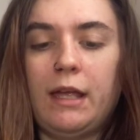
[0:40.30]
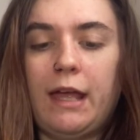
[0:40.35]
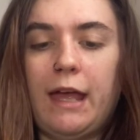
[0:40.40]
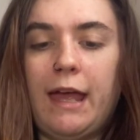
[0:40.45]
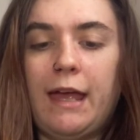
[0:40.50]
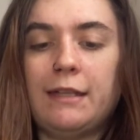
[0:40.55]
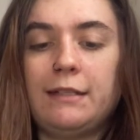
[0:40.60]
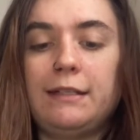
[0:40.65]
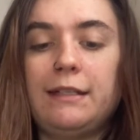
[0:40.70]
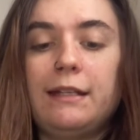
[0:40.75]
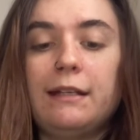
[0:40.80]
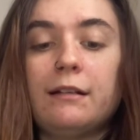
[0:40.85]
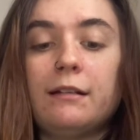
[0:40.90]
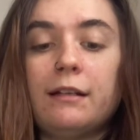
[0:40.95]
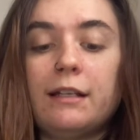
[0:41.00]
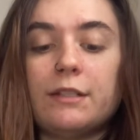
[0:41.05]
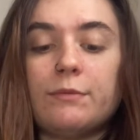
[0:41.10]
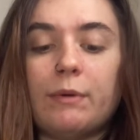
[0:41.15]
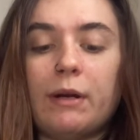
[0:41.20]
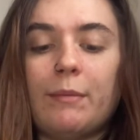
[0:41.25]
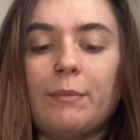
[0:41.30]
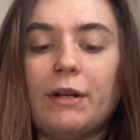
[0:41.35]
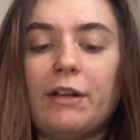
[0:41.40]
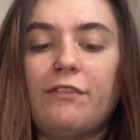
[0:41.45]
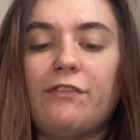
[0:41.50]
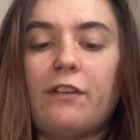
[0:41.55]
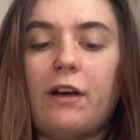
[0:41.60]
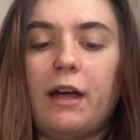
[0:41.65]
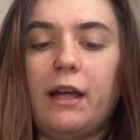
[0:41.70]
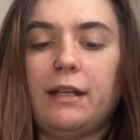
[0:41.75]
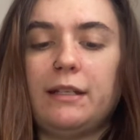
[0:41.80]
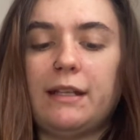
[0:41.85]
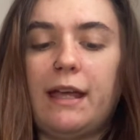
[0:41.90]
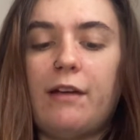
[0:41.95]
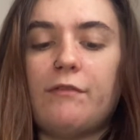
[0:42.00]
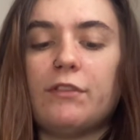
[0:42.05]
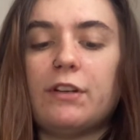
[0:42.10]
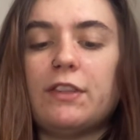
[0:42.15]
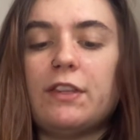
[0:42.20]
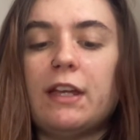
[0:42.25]
and here is where I'm going to find
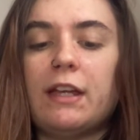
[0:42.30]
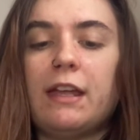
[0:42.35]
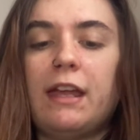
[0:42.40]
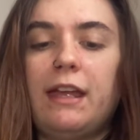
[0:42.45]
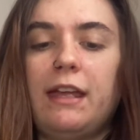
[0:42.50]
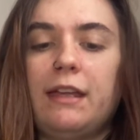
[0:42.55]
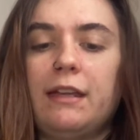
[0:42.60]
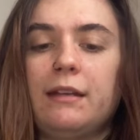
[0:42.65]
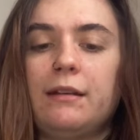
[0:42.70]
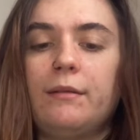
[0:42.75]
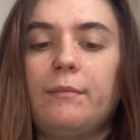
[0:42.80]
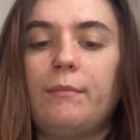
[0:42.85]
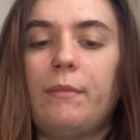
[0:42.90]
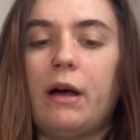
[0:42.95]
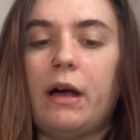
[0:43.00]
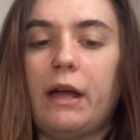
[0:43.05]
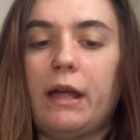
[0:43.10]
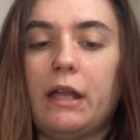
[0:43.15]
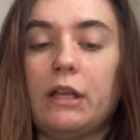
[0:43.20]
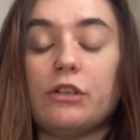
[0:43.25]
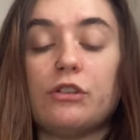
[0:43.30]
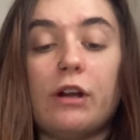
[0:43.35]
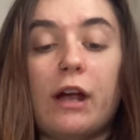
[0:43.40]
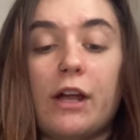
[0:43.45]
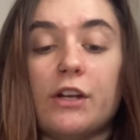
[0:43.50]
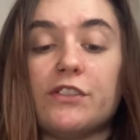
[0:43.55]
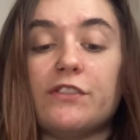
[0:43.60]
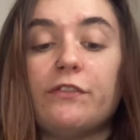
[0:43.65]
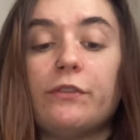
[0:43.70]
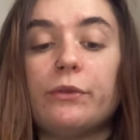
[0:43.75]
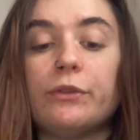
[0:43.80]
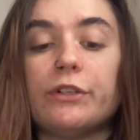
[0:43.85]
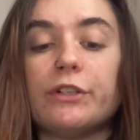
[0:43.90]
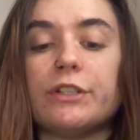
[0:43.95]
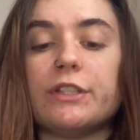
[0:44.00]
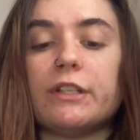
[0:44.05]
everything in my trash folder.